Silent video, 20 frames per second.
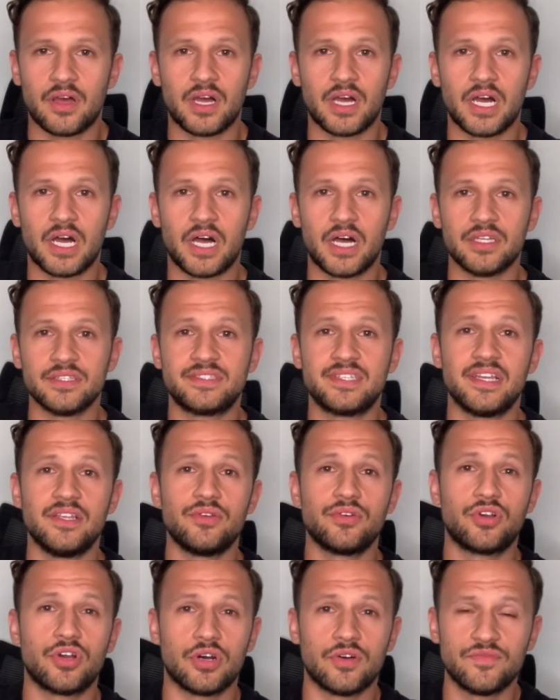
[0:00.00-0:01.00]
until you're
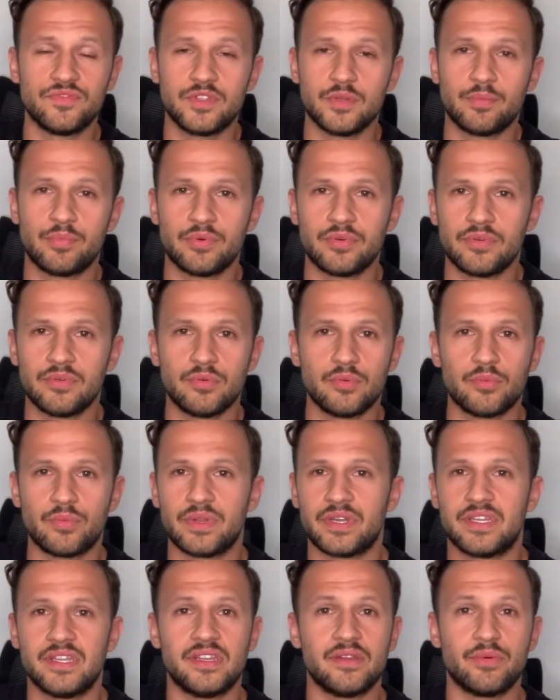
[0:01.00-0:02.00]
comfortable
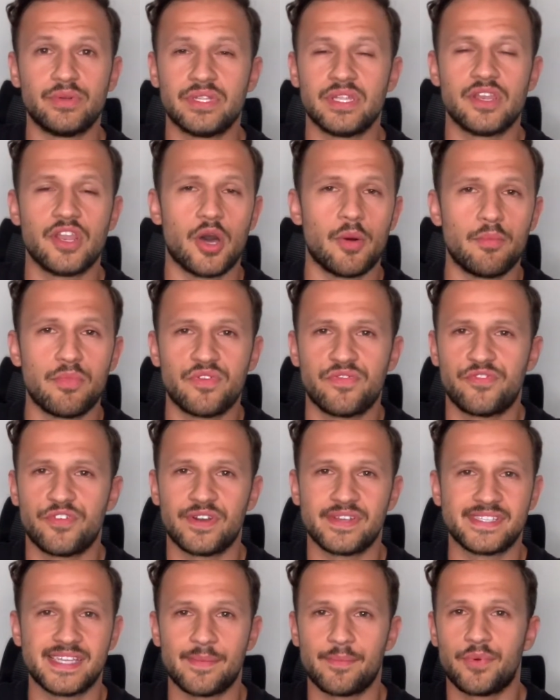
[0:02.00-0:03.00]
with a number. For
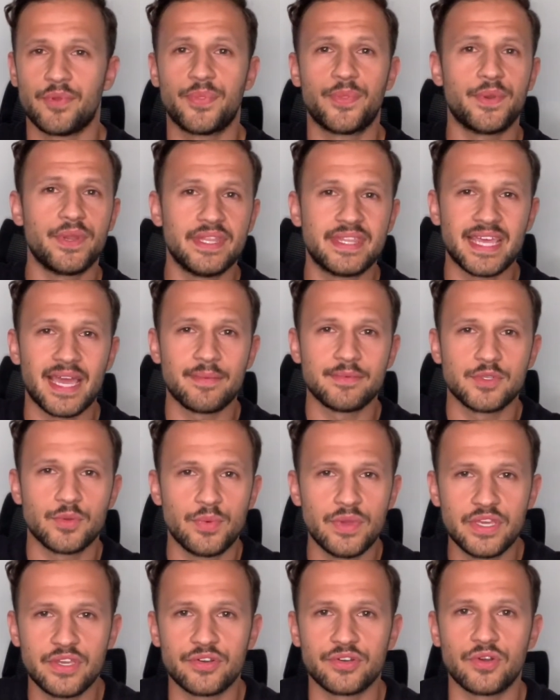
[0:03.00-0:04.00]
example, 3 times a
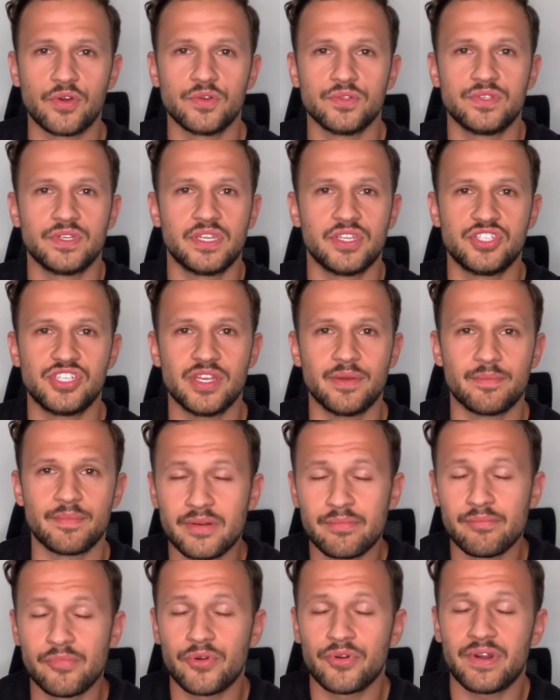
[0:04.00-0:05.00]
week you're going to the gym. The
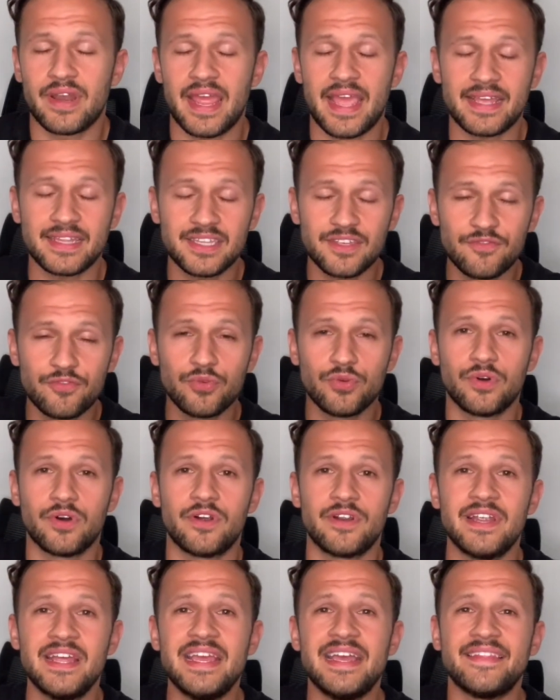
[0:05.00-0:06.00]
more active you
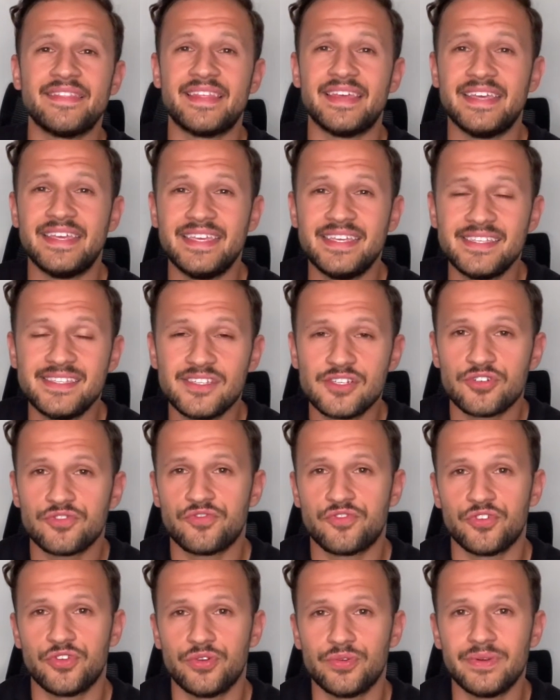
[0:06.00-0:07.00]
are, the easier
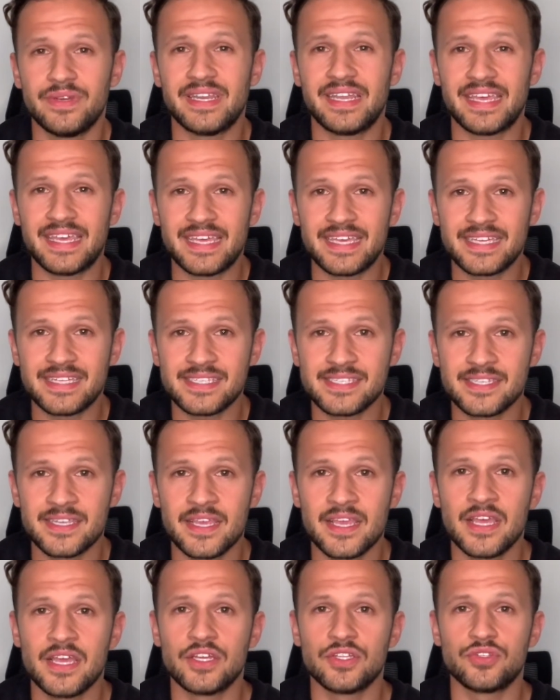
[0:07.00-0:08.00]
for you it is
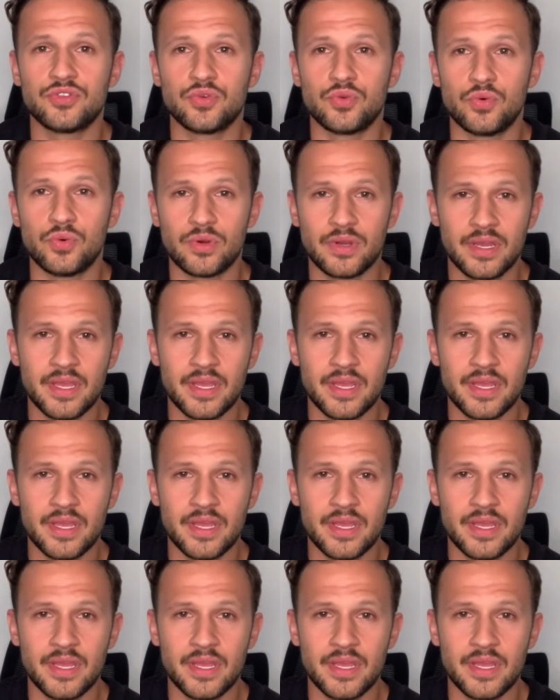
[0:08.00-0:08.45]
to